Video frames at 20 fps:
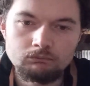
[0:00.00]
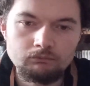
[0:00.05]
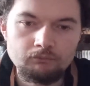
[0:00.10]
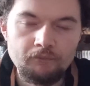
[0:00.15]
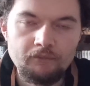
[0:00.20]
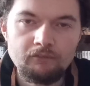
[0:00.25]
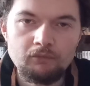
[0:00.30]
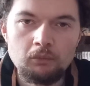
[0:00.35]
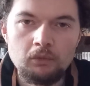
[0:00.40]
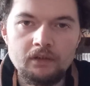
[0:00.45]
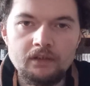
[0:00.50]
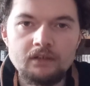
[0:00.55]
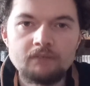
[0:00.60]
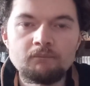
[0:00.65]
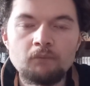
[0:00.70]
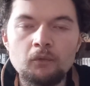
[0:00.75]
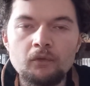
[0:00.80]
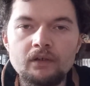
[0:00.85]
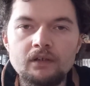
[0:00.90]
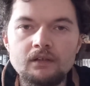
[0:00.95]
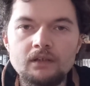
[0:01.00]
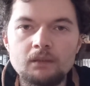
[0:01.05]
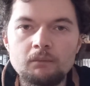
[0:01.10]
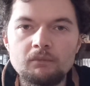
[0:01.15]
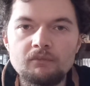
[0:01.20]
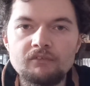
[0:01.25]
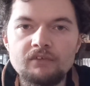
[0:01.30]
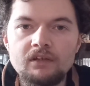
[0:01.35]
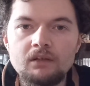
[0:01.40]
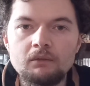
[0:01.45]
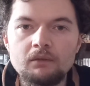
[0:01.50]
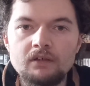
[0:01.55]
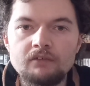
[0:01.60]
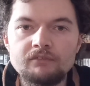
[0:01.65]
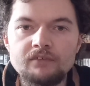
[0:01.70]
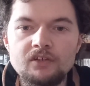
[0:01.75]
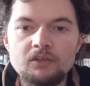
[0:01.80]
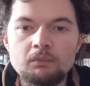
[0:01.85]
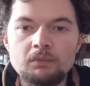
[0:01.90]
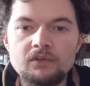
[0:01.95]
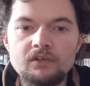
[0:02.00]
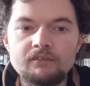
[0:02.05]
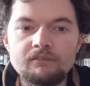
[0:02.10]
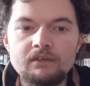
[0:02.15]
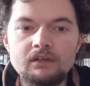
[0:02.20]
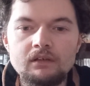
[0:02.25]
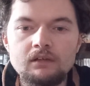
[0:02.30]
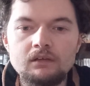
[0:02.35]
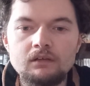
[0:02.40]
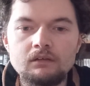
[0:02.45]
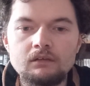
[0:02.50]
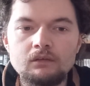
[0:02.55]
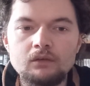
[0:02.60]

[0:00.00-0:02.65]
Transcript: If you want a more in-depth video or have any specific